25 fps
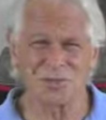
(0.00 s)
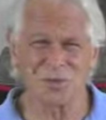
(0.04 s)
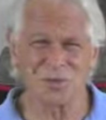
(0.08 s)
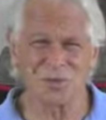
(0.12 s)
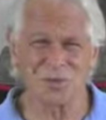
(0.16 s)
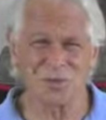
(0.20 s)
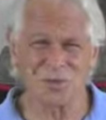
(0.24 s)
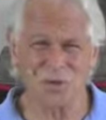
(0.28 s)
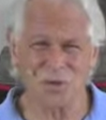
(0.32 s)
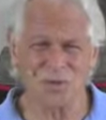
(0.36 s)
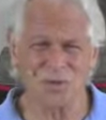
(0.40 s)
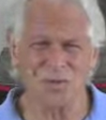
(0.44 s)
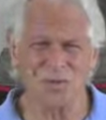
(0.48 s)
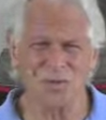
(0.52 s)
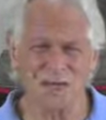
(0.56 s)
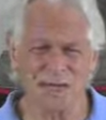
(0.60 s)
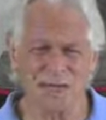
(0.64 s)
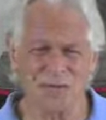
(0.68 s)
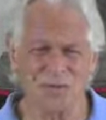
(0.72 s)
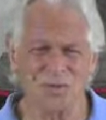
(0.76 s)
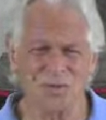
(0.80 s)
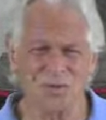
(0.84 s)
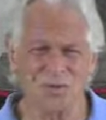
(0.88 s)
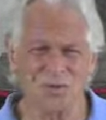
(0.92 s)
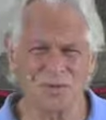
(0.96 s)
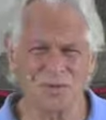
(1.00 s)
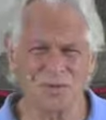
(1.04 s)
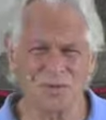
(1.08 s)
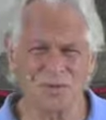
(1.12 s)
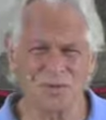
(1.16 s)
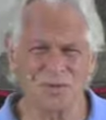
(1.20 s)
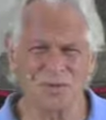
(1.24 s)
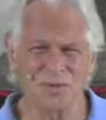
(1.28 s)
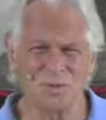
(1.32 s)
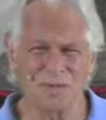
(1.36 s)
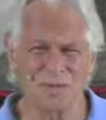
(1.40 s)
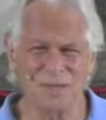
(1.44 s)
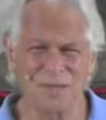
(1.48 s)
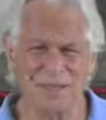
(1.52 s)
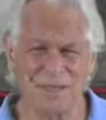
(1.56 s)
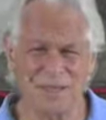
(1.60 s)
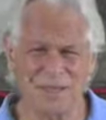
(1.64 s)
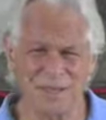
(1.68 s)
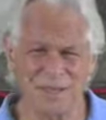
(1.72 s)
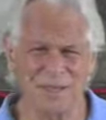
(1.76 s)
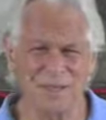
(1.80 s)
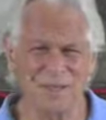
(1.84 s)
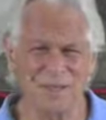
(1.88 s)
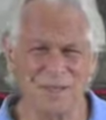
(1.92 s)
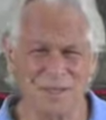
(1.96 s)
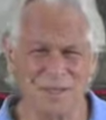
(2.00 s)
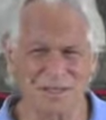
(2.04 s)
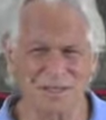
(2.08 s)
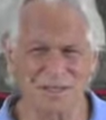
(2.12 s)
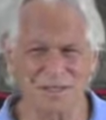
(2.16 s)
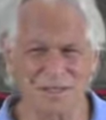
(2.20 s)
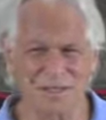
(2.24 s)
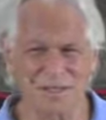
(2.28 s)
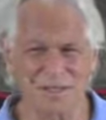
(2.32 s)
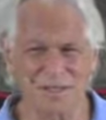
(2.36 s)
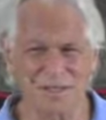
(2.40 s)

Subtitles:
know that, or at least believe it,